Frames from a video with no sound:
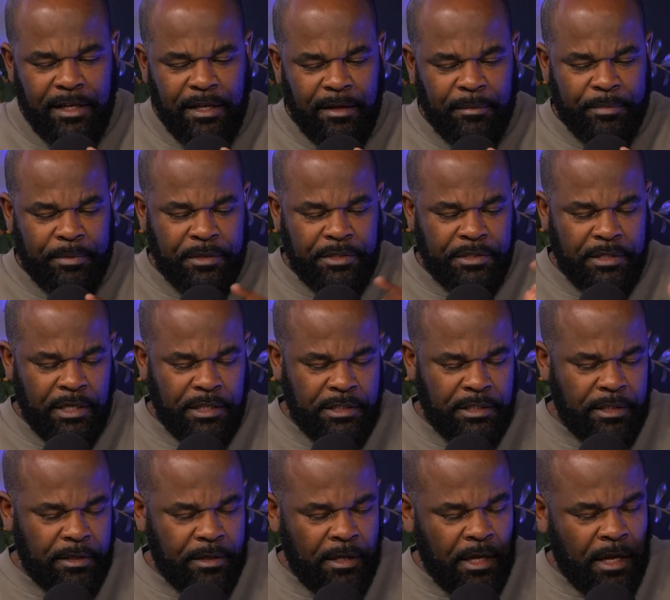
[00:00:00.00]
Yeah, appreciate
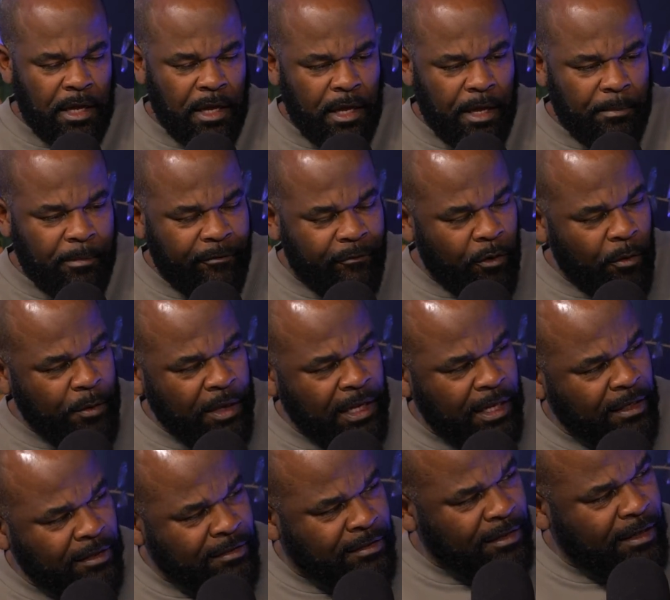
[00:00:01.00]
you. Before we get into